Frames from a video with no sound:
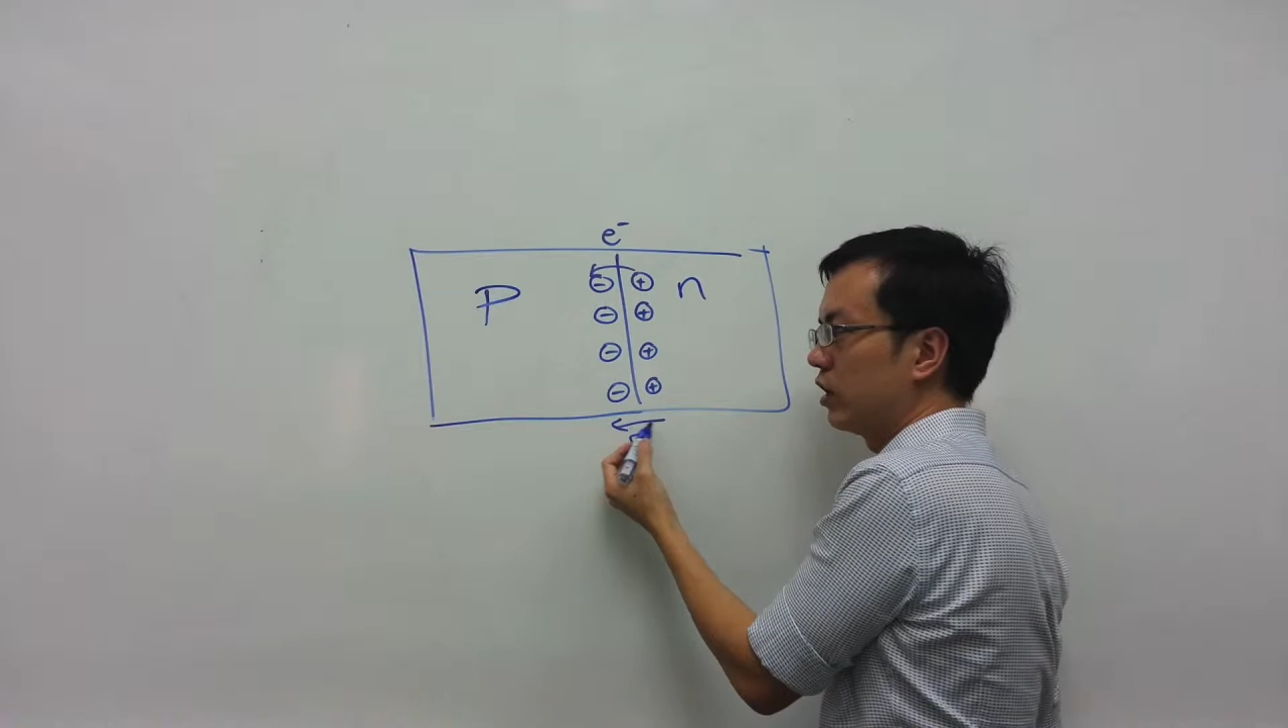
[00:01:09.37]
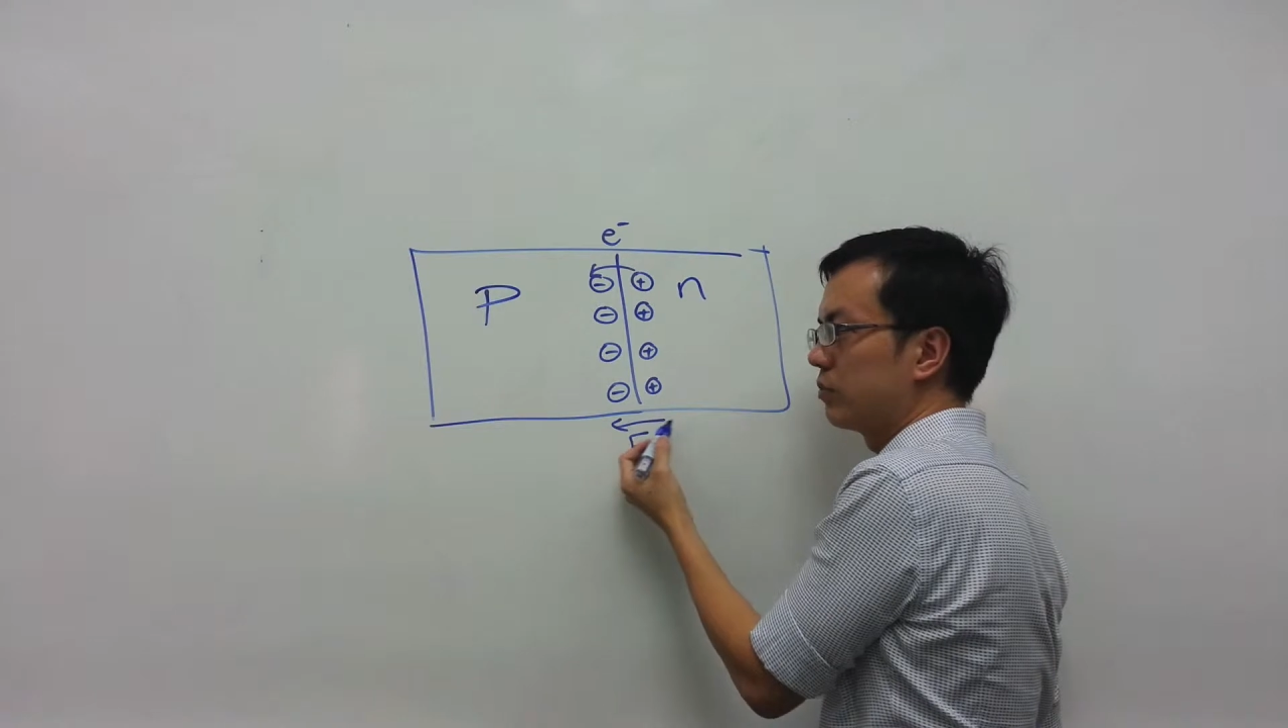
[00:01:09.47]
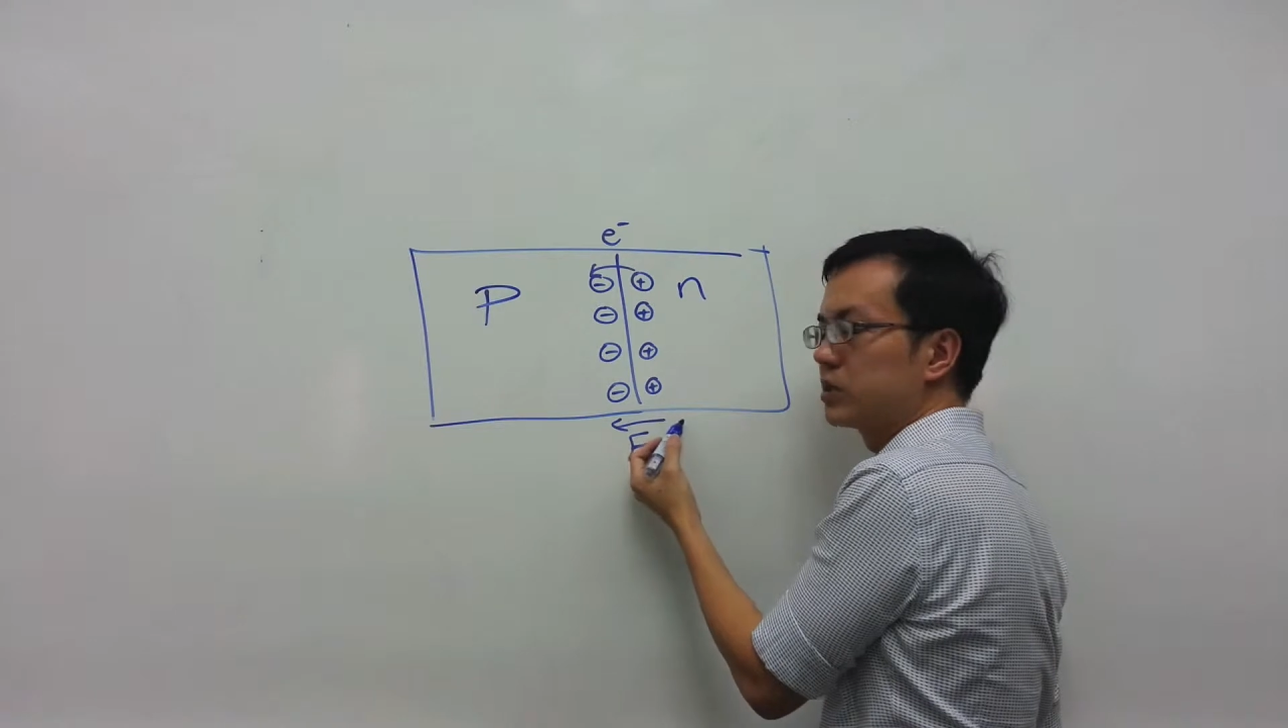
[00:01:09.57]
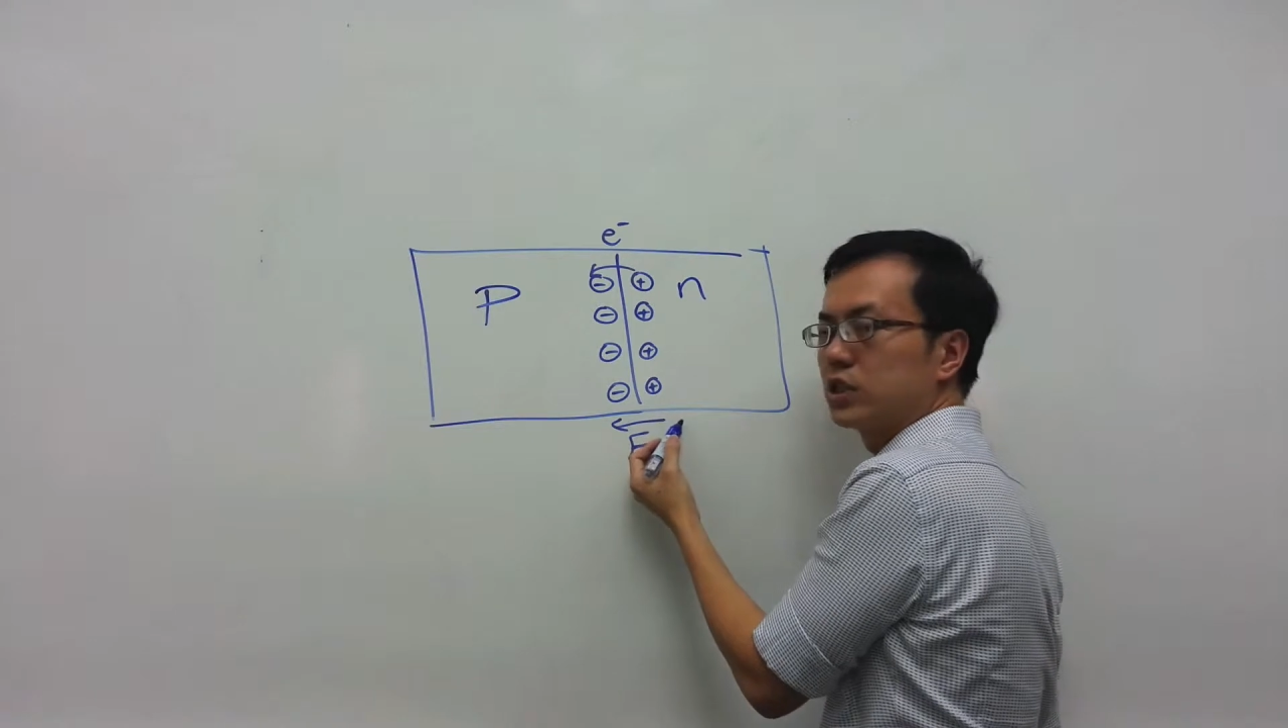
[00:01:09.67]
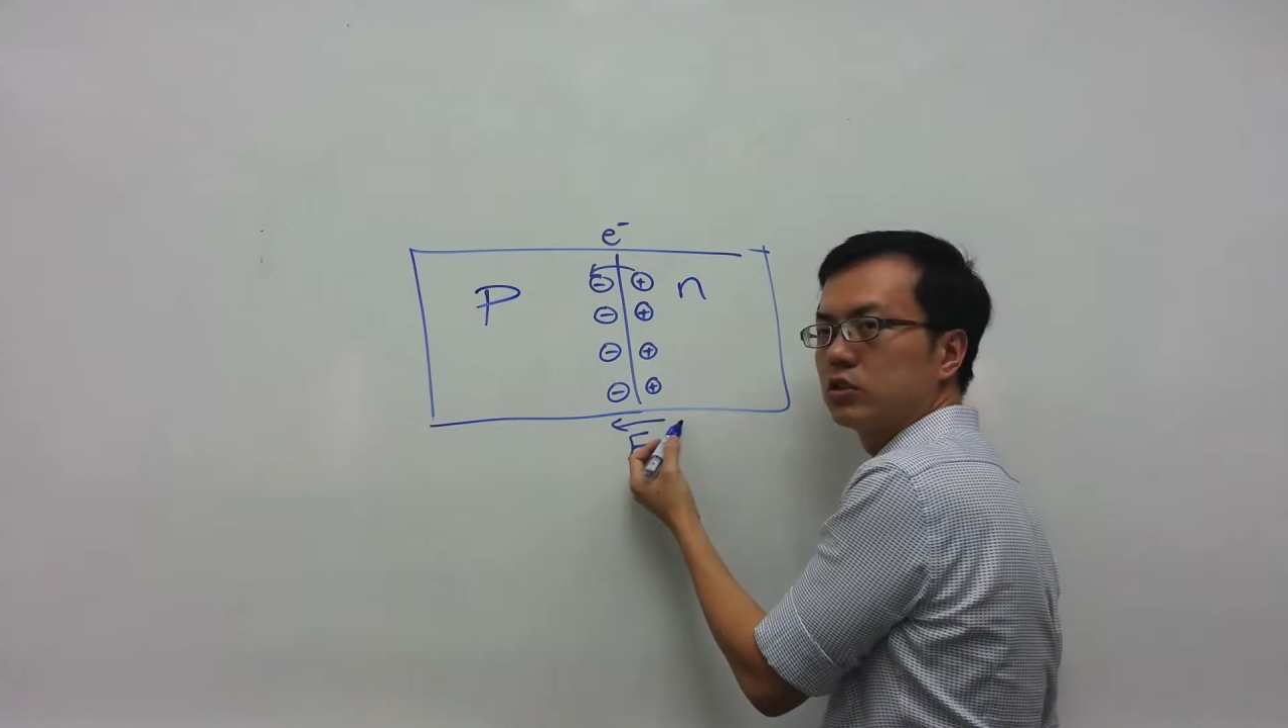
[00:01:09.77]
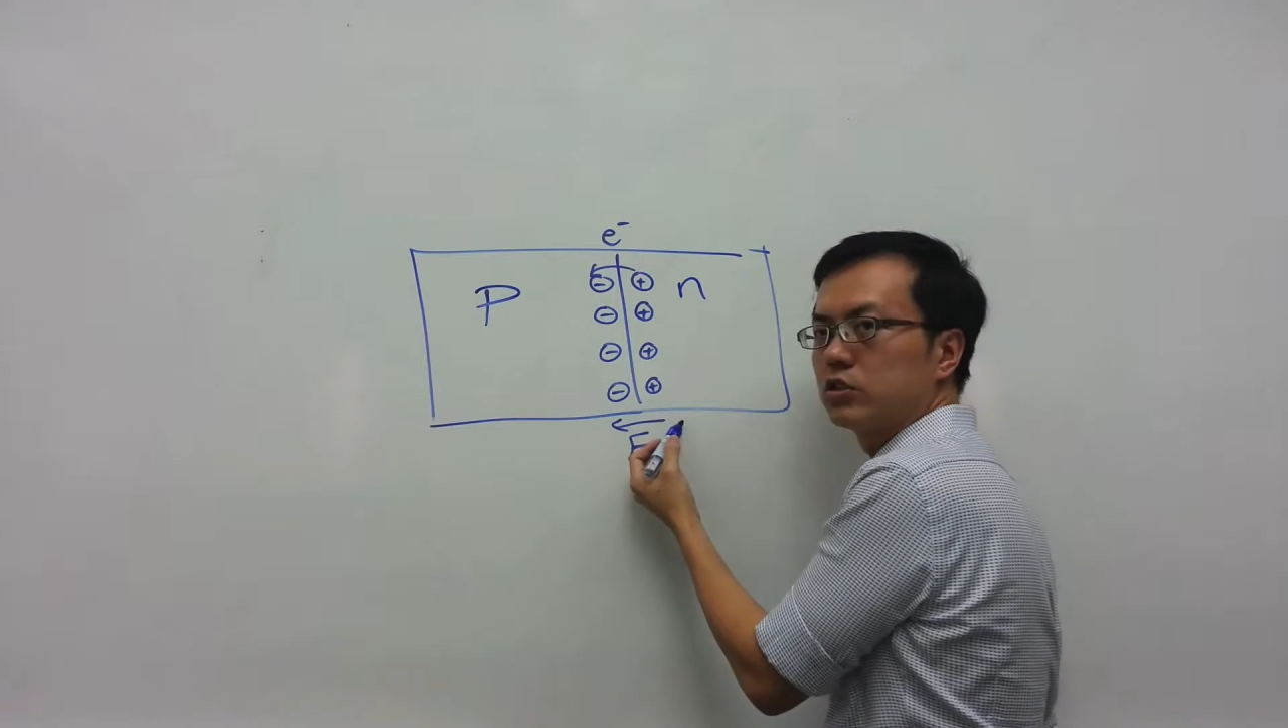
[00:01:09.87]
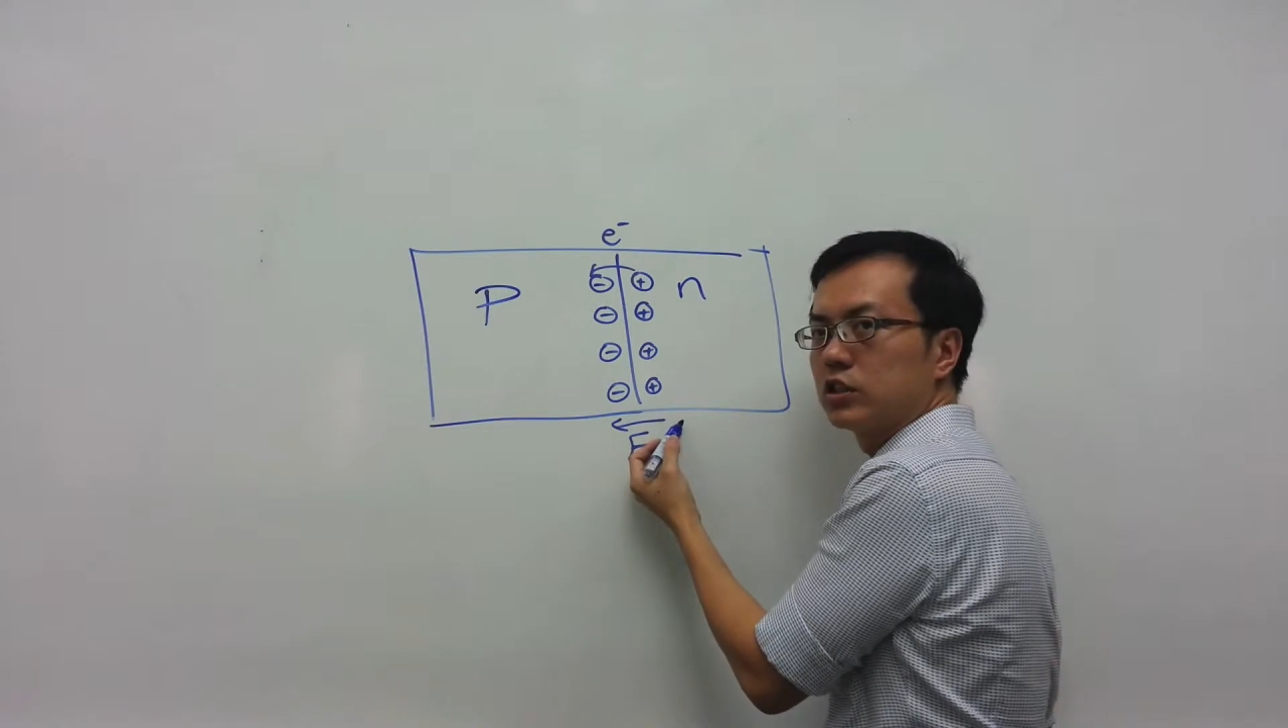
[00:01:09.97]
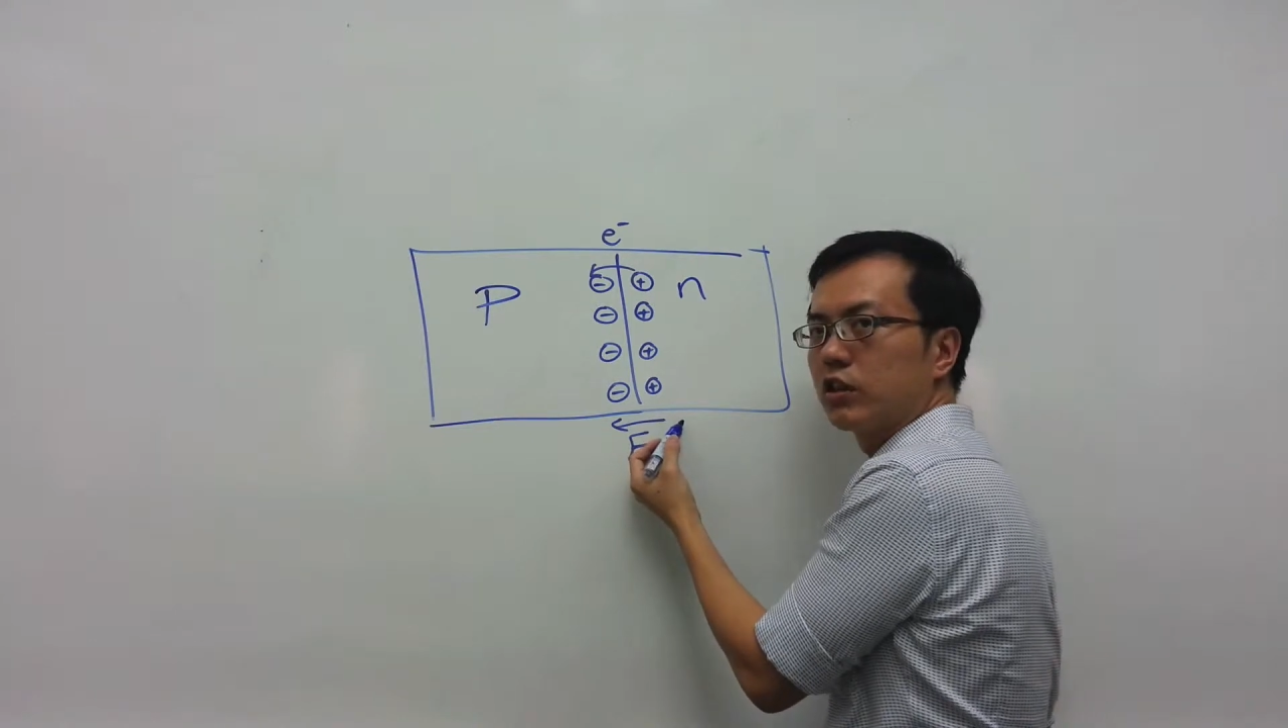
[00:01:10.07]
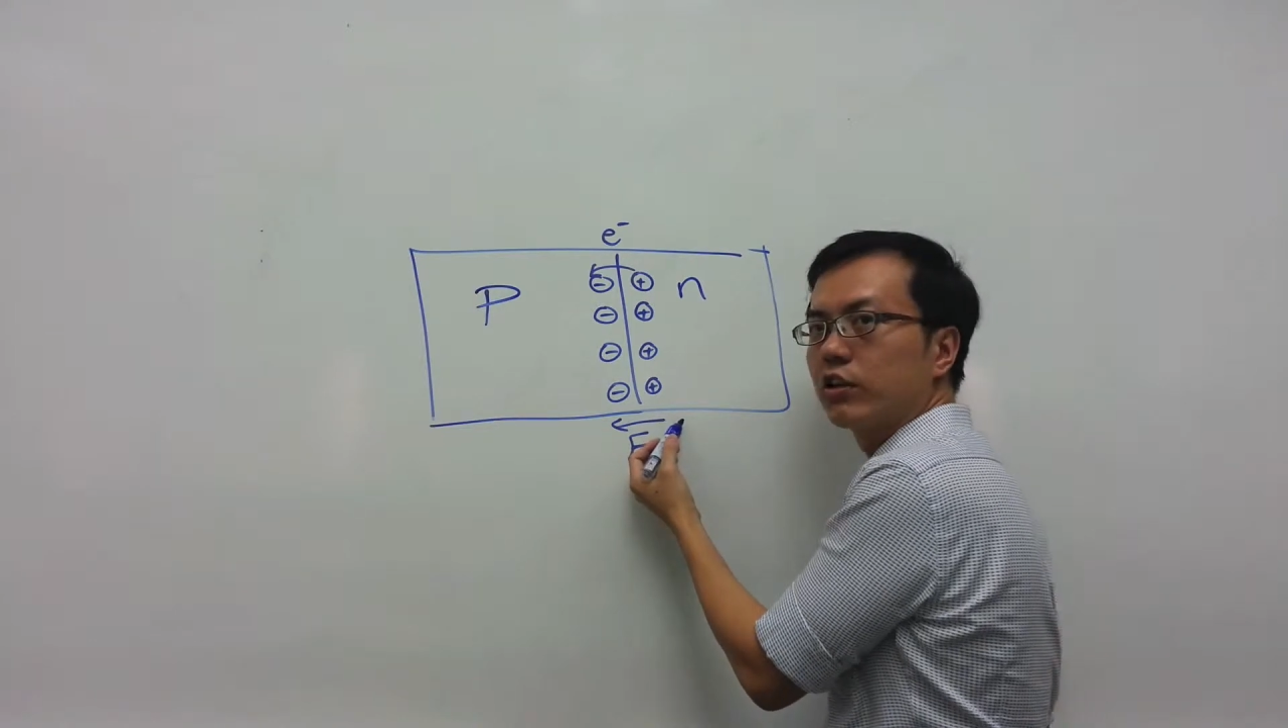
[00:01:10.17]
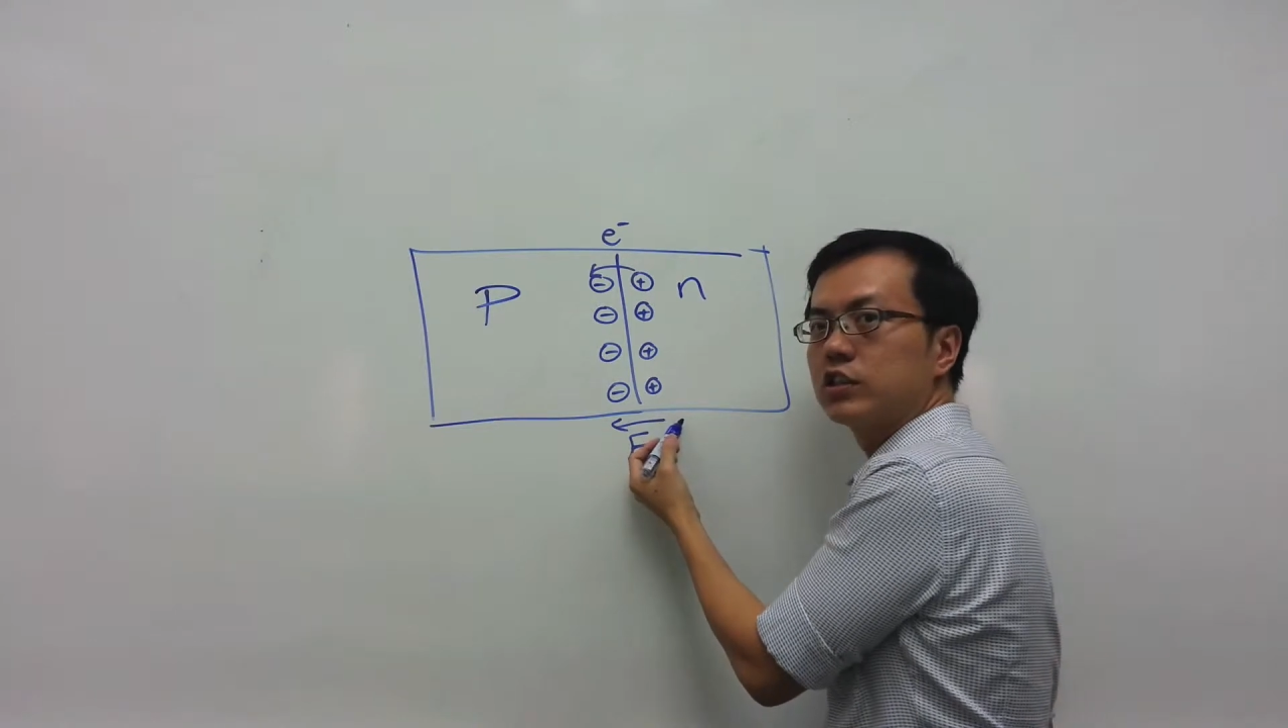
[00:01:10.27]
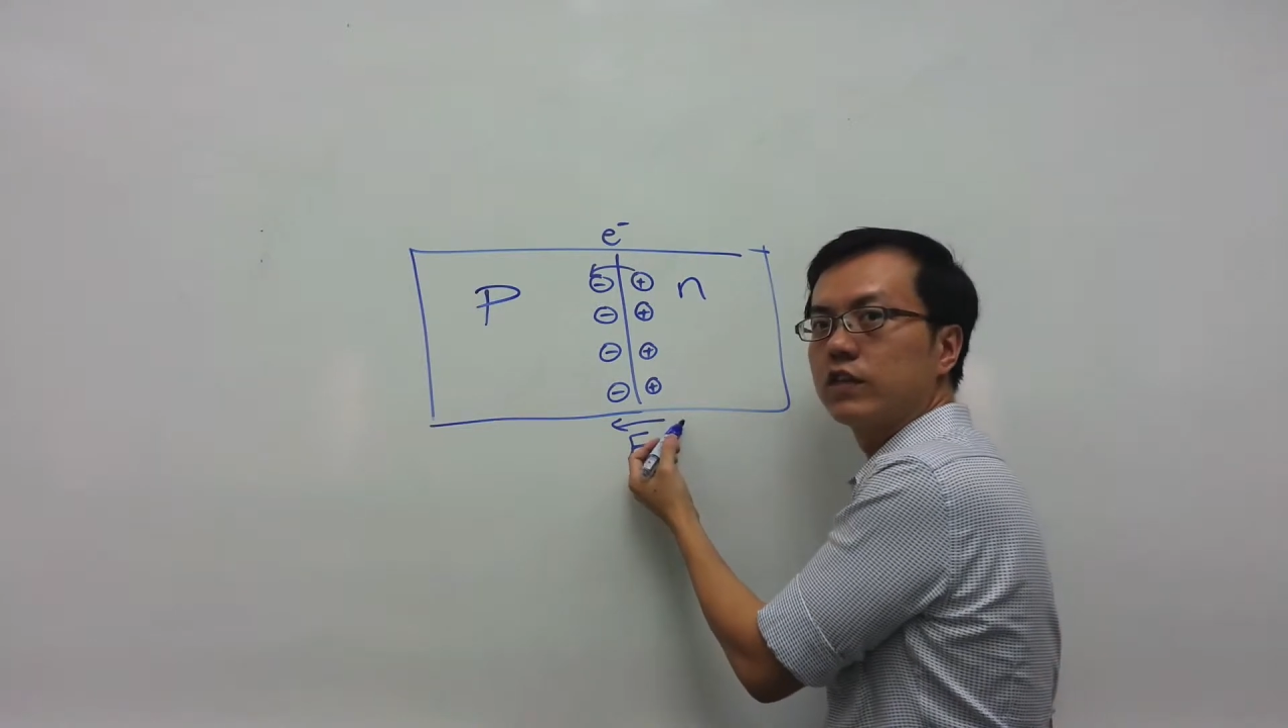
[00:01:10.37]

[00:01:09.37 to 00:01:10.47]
opposite to the direction